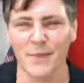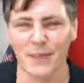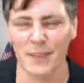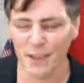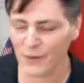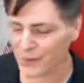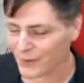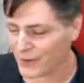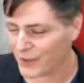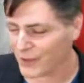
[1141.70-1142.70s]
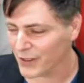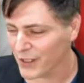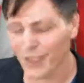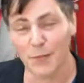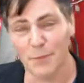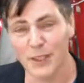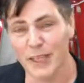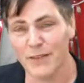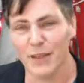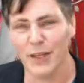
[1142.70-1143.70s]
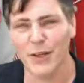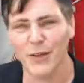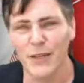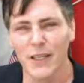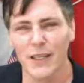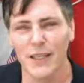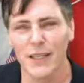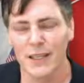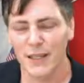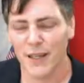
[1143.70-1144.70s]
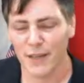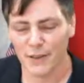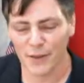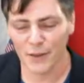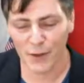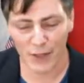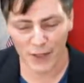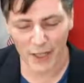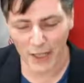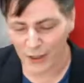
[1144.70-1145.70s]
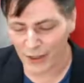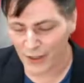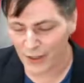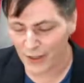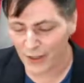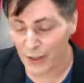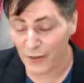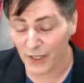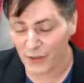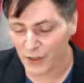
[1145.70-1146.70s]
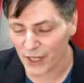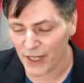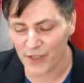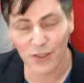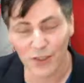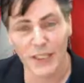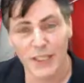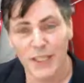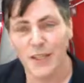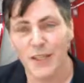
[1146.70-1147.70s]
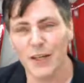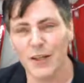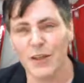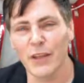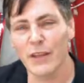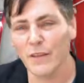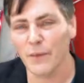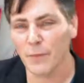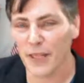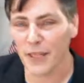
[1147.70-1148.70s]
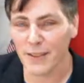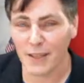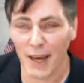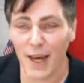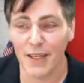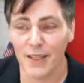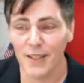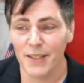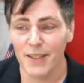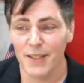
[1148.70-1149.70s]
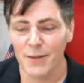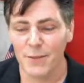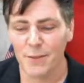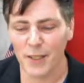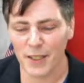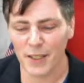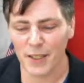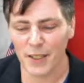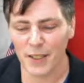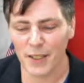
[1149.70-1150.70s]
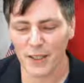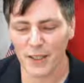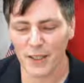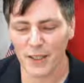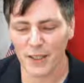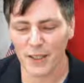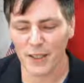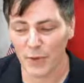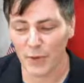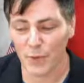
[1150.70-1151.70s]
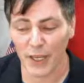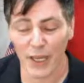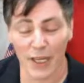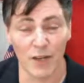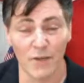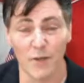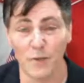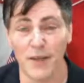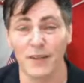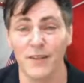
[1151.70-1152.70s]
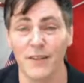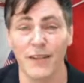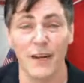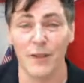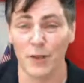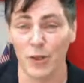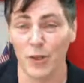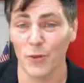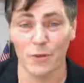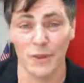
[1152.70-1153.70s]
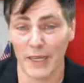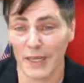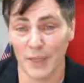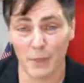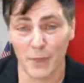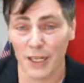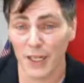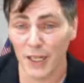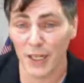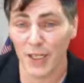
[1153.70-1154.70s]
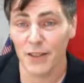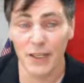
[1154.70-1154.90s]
Just a couple of days ago, or I heard, it was yesterday actually, I heard that somebody had died because they were getting off the bus, and I don't know, they got hit by a car.